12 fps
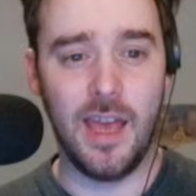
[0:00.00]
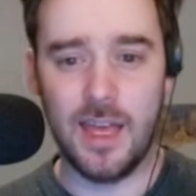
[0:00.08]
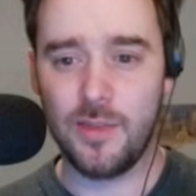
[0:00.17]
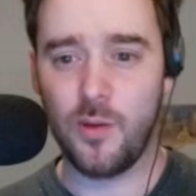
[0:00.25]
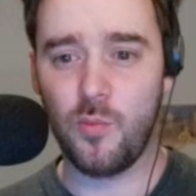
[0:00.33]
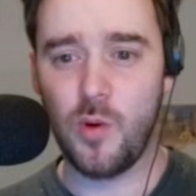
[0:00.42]

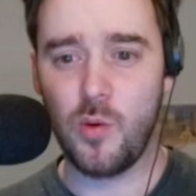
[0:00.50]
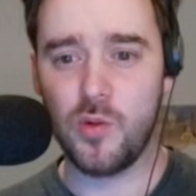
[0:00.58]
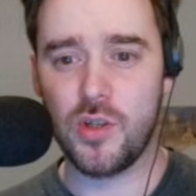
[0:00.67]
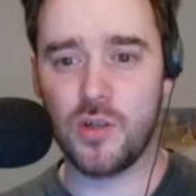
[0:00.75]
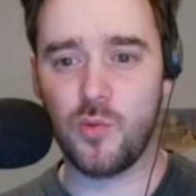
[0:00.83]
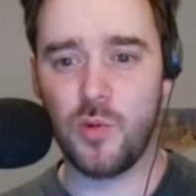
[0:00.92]
and the
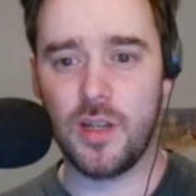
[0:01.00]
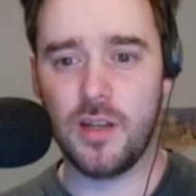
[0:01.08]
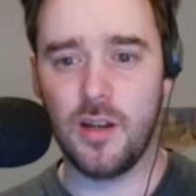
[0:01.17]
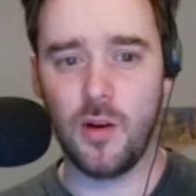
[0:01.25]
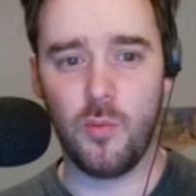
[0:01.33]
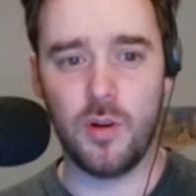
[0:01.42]
roaches
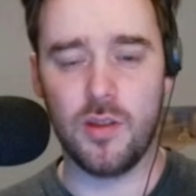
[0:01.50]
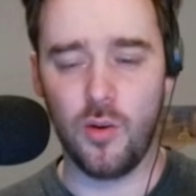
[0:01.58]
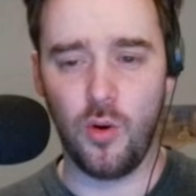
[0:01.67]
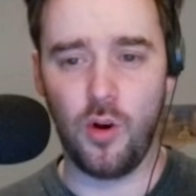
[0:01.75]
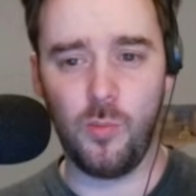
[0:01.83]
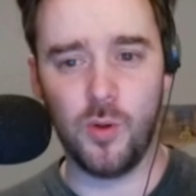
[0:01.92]
win with
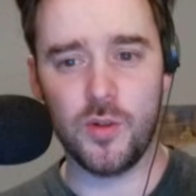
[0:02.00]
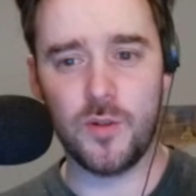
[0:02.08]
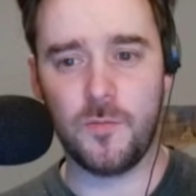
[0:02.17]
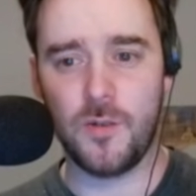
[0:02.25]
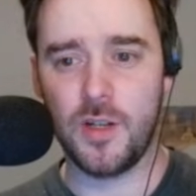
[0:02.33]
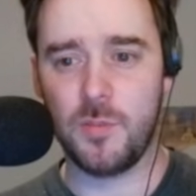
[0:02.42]
almost
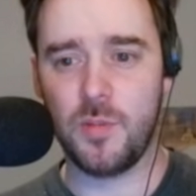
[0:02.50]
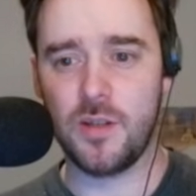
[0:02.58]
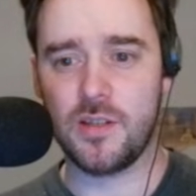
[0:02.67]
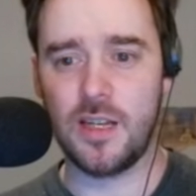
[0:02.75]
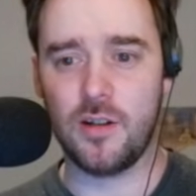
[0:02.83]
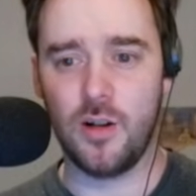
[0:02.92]

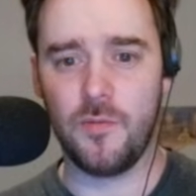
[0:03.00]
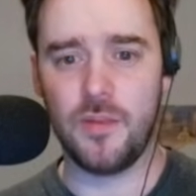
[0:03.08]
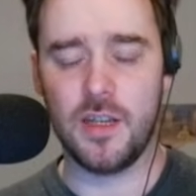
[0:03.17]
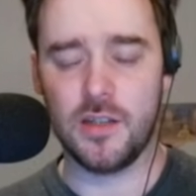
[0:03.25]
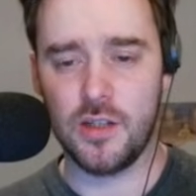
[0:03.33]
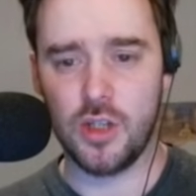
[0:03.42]
30% of
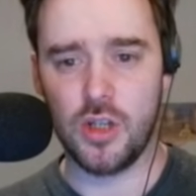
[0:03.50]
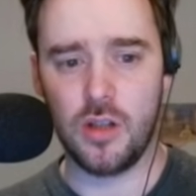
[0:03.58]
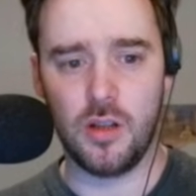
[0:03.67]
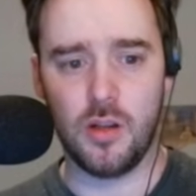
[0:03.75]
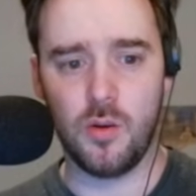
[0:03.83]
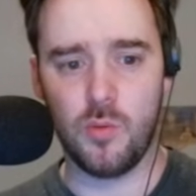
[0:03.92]
the
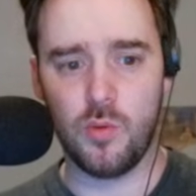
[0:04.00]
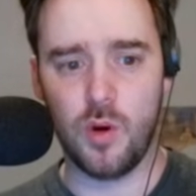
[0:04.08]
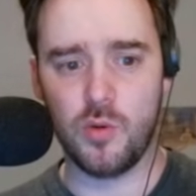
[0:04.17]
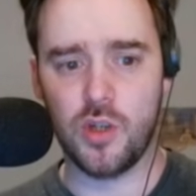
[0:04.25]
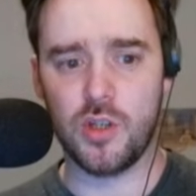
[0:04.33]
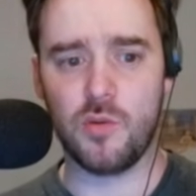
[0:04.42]
initial
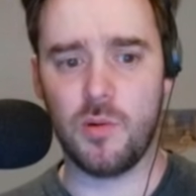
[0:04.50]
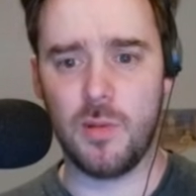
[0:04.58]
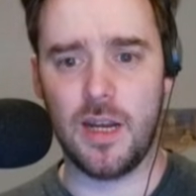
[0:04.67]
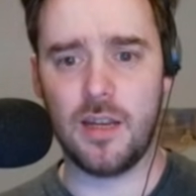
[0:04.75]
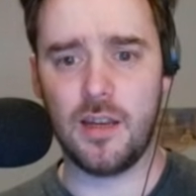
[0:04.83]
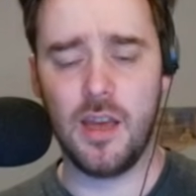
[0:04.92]
roaches
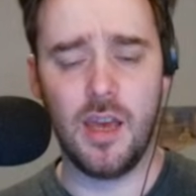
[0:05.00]
remaining.